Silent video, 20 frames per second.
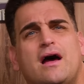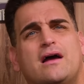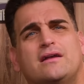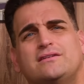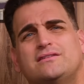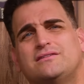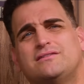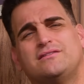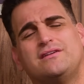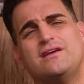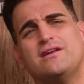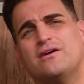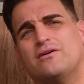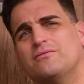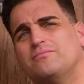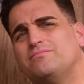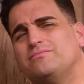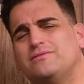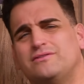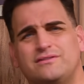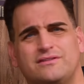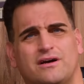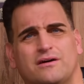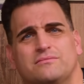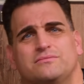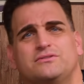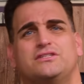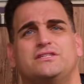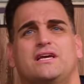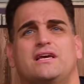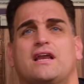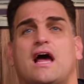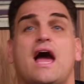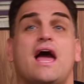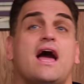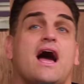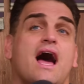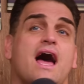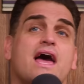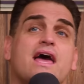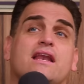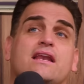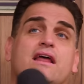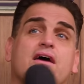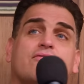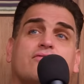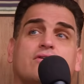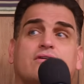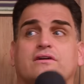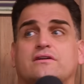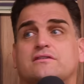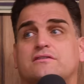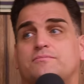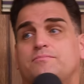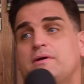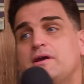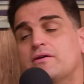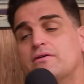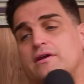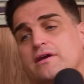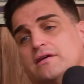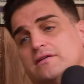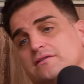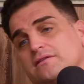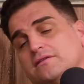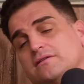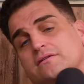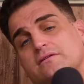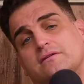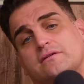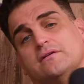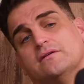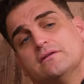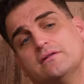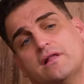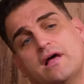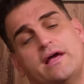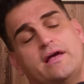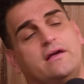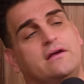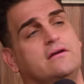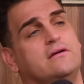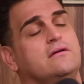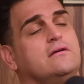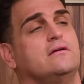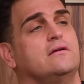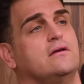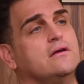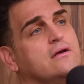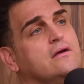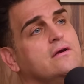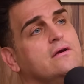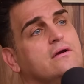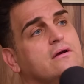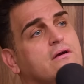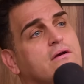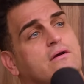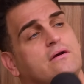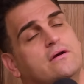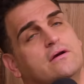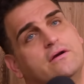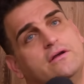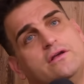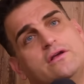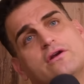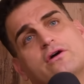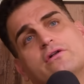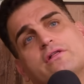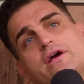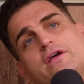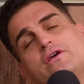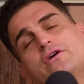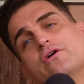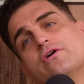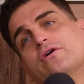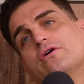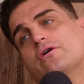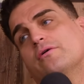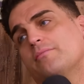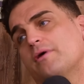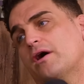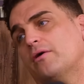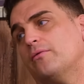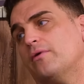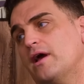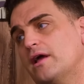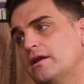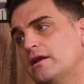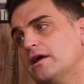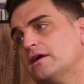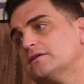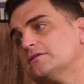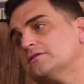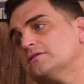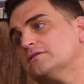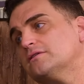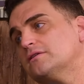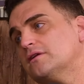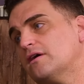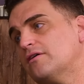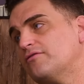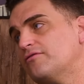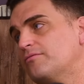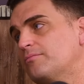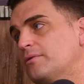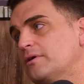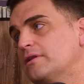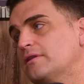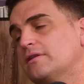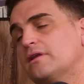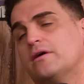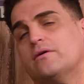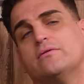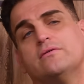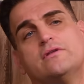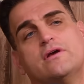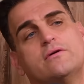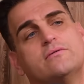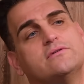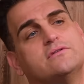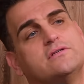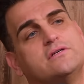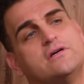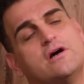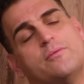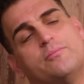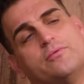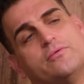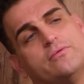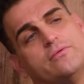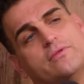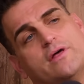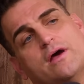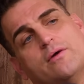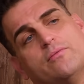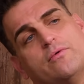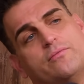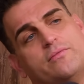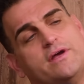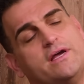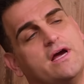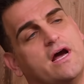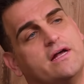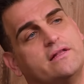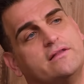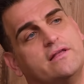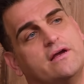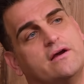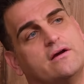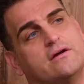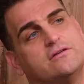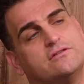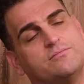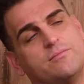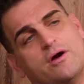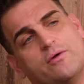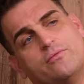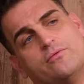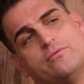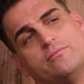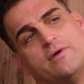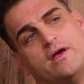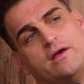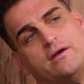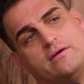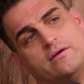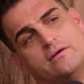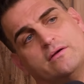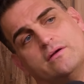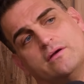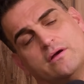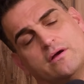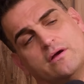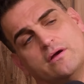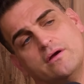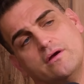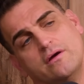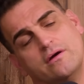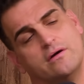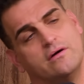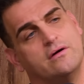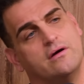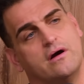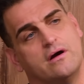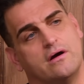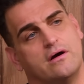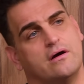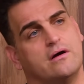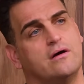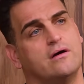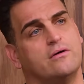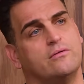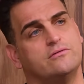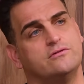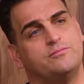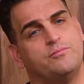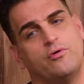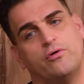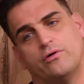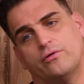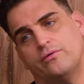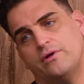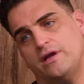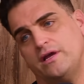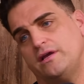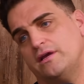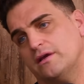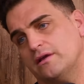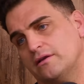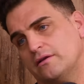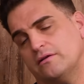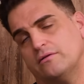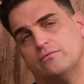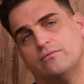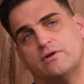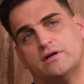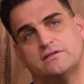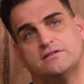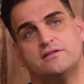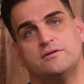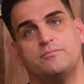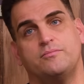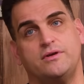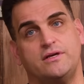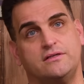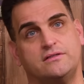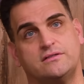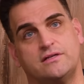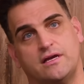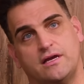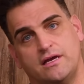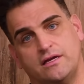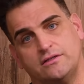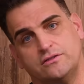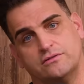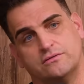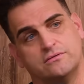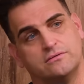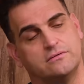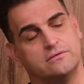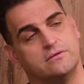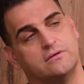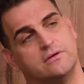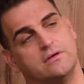Just, dumb shit. I had never experienced like, like you heard about rednecks and stuff, but there was a couple that when we got there, because my roommate was Puerto Rican, rest in peace to Angel.